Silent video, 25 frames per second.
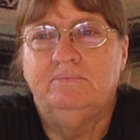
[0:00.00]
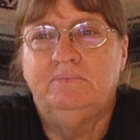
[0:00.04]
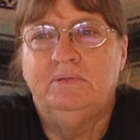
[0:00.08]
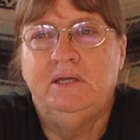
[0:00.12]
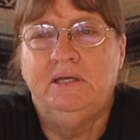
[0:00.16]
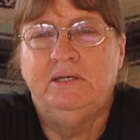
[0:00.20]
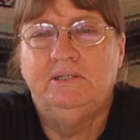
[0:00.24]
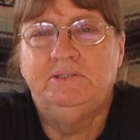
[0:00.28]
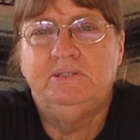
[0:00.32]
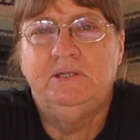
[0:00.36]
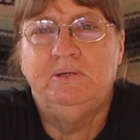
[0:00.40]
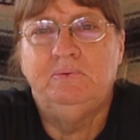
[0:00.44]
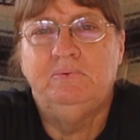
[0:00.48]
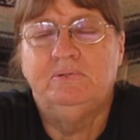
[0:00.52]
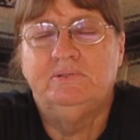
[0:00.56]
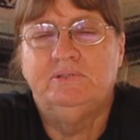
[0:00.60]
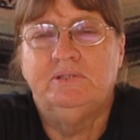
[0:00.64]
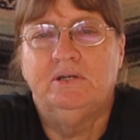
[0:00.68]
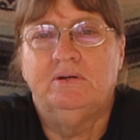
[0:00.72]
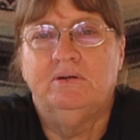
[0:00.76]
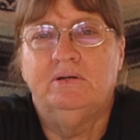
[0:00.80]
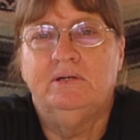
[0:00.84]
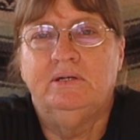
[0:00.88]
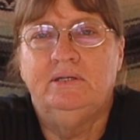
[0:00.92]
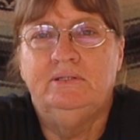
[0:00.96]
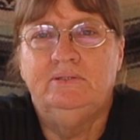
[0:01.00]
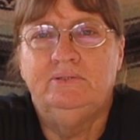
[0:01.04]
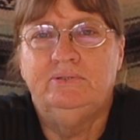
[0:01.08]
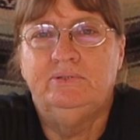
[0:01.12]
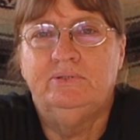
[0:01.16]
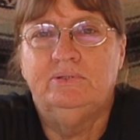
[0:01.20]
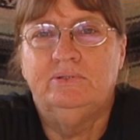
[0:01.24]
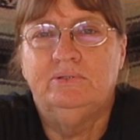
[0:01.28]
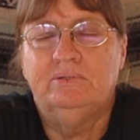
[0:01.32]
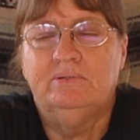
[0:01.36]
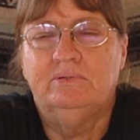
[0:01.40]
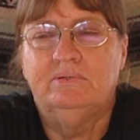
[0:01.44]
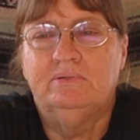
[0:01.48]
Tessie uh, was our
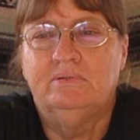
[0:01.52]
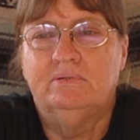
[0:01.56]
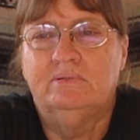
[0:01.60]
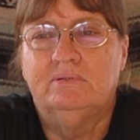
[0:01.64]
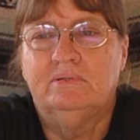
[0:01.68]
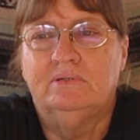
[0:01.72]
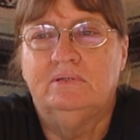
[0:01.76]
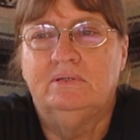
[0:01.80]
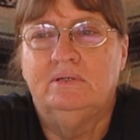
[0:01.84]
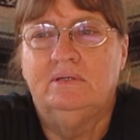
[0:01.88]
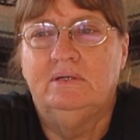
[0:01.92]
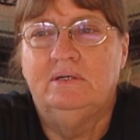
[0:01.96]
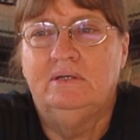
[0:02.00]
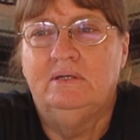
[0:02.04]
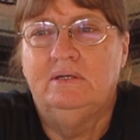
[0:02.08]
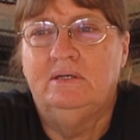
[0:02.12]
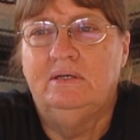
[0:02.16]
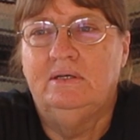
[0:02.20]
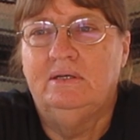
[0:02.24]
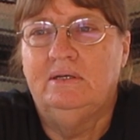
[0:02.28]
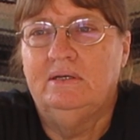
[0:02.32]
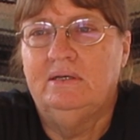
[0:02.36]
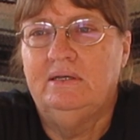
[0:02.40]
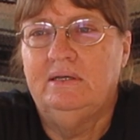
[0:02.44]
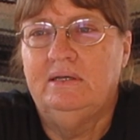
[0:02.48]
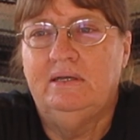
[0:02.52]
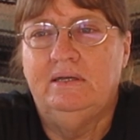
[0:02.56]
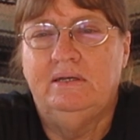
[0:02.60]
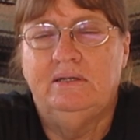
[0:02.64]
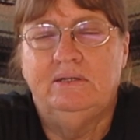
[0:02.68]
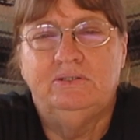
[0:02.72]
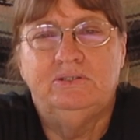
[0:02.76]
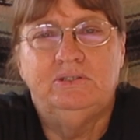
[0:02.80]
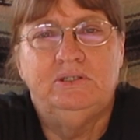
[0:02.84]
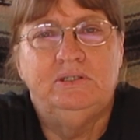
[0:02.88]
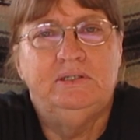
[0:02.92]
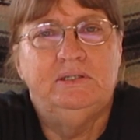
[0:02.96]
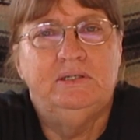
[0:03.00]
hunter and
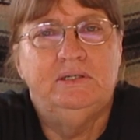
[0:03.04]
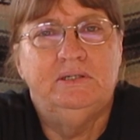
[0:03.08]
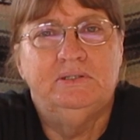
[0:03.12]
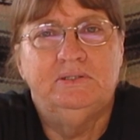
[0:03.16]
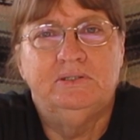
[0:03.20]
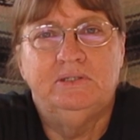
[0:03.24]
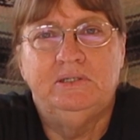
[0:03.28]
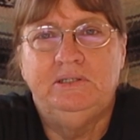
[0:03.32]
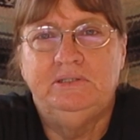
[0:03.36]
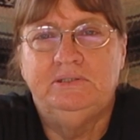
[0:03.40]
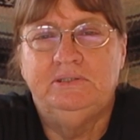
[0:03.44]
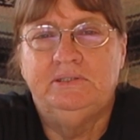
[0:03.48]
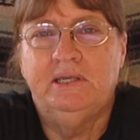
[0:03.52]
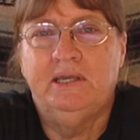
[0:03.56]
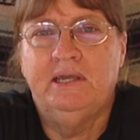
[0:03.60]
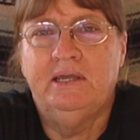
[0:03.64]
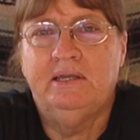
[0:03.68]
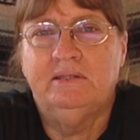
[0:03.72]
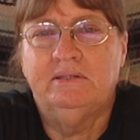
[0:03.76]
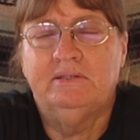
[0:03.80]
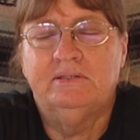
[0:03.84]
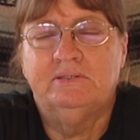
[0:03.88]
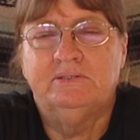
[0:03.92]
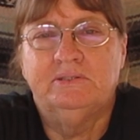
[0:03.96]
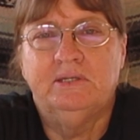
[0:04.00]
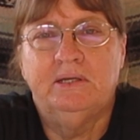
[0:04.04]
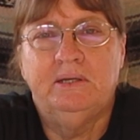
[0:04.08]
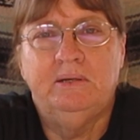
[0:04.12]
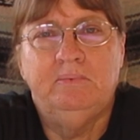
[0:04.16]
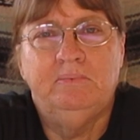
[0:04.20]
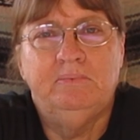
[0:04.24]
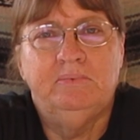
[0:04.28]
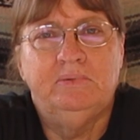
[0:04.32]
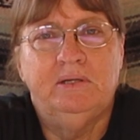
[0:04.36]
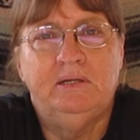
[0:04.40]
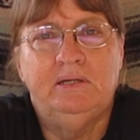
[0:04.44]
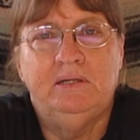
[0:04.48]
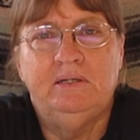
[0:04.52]
she does exact same
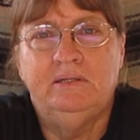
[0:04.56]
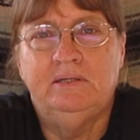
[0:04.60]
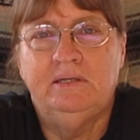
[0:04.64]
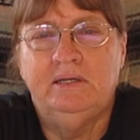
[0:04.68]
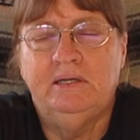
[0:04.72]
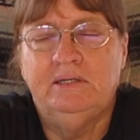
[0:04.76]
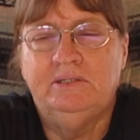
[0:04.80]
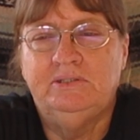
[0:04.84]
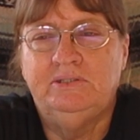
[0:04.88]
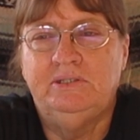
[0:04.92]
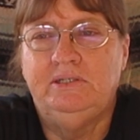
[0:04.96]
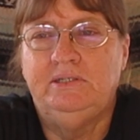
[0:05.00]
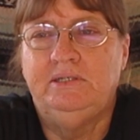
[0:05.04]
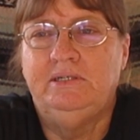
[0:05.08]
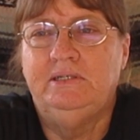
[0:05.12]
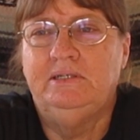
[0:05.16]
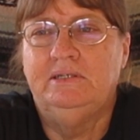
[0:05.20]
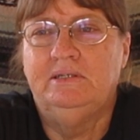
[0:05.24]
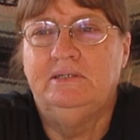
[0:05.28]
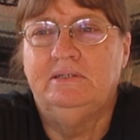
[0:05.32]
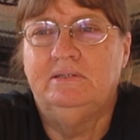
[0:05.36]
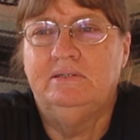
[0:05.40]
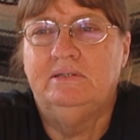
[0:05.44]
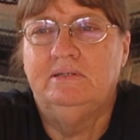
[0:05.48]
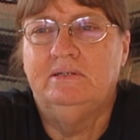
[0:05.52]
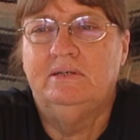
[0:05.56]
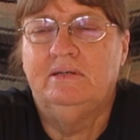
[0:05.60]
thing Tessie did.